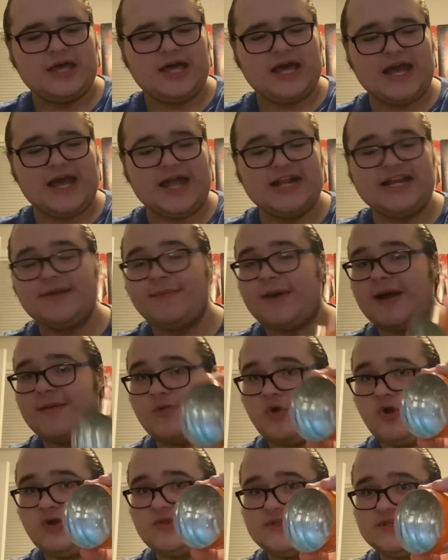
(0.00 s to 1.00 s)
I need to buy
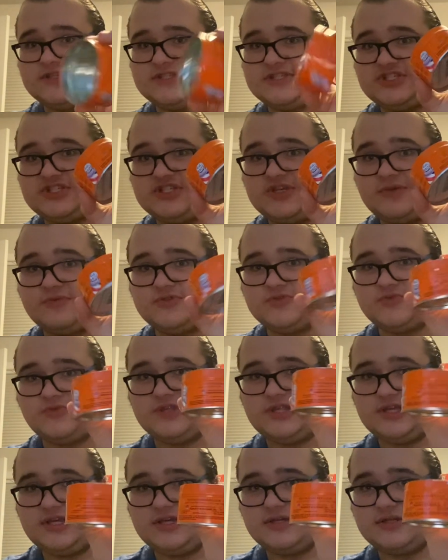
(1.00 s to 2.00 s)
more of this. This shit was
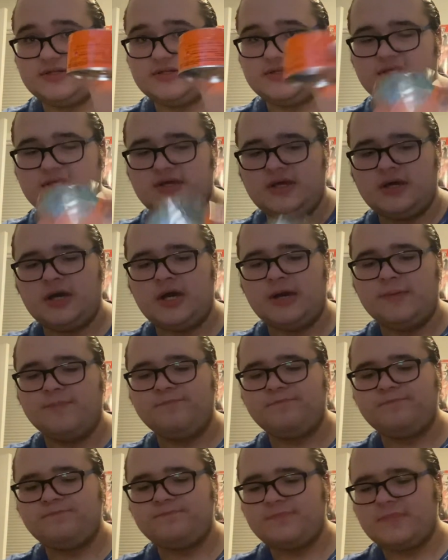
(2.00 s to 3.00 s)
really good. But
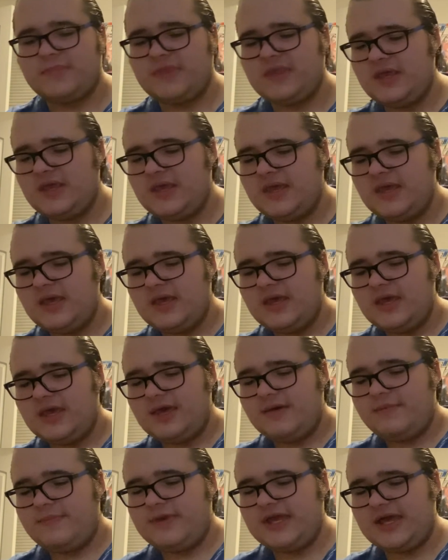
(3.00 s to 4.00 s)

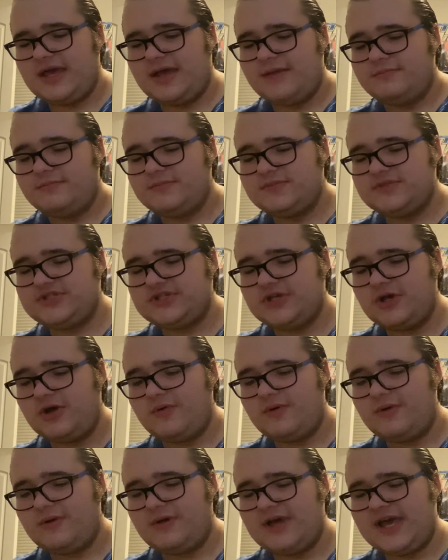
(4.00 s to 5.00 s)
yeah,
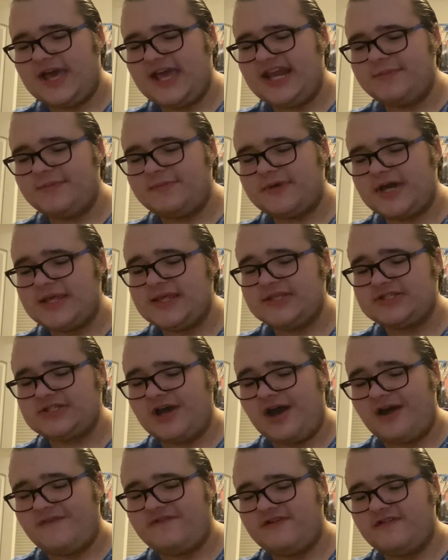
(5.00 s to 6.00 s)
so I had to buy this
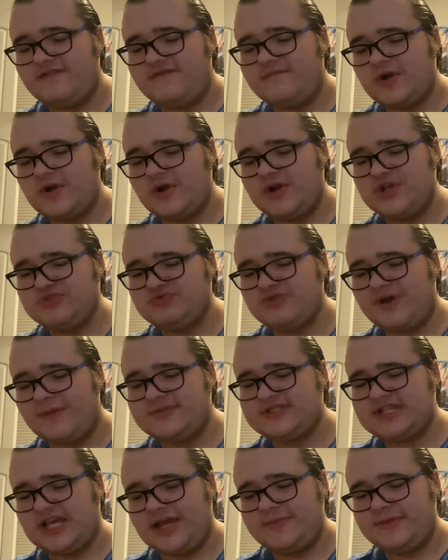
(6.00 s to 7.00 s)
off of Murray's
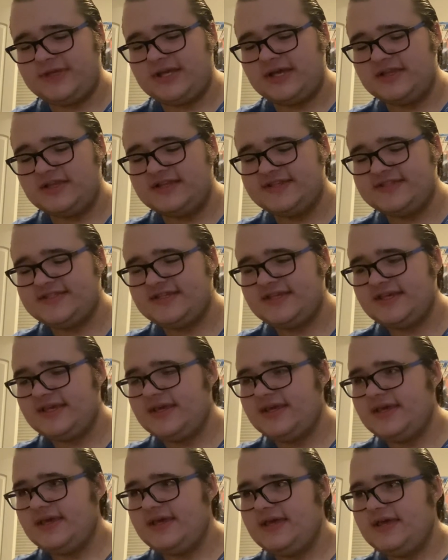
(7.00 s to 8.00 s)
website because
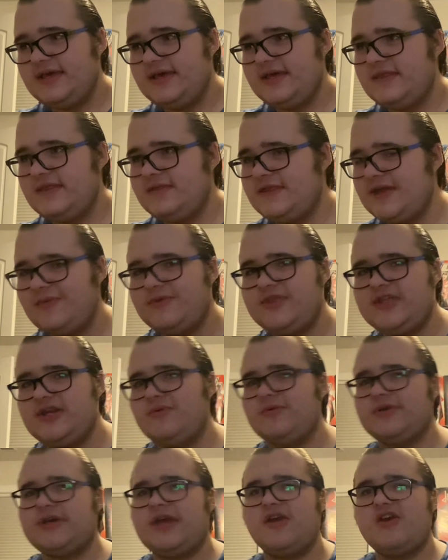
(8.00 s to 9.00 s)
they really
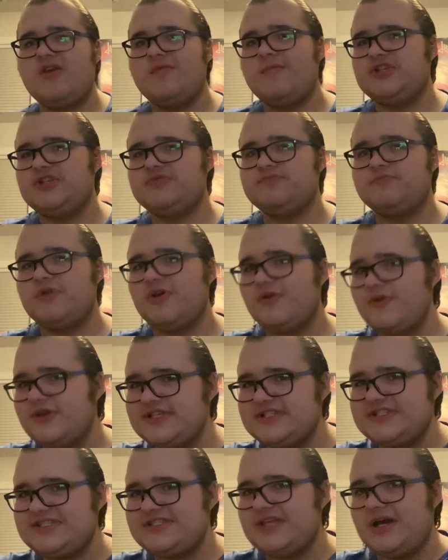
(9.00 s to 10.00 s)
don't carry much
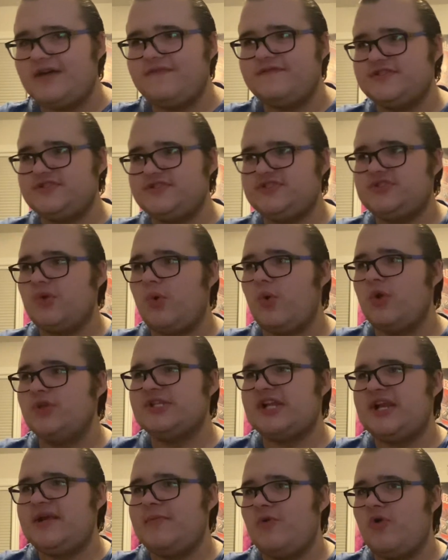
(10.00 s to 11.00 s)
Murray's stuff in stores
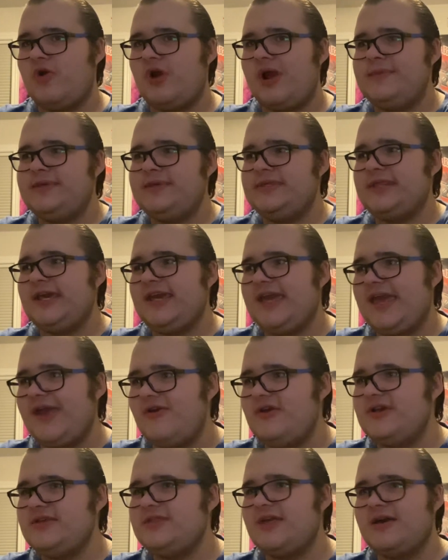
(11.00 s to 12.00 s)
anymore. I mean, they
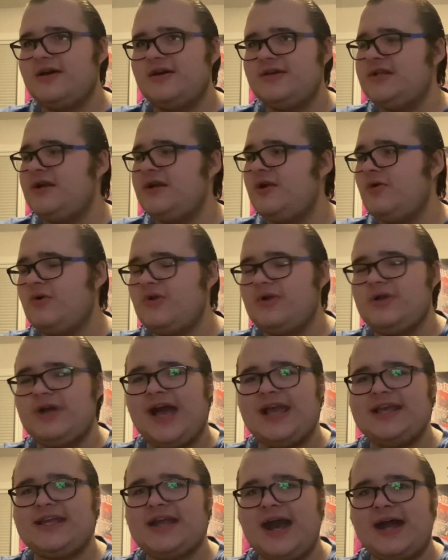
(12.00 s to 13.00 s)
carry the,
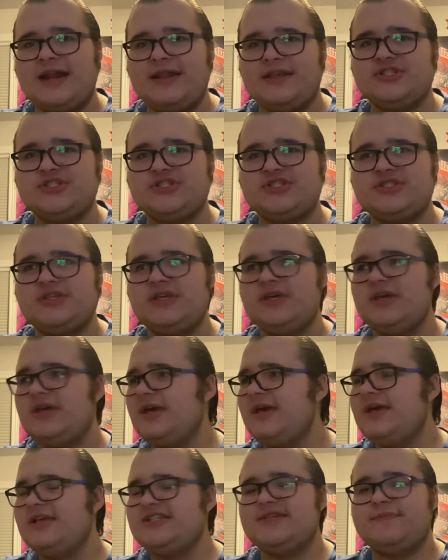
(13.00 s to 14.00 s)
iconic
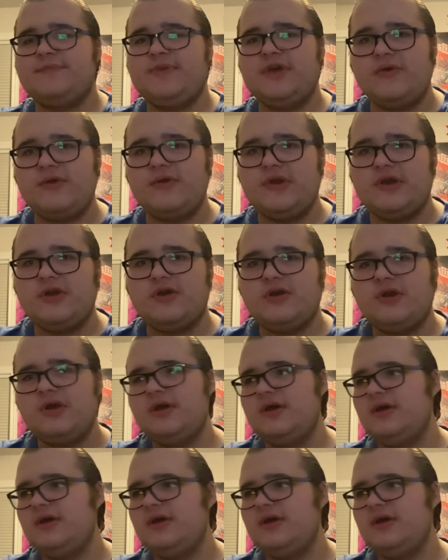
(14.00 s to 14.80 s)
Superior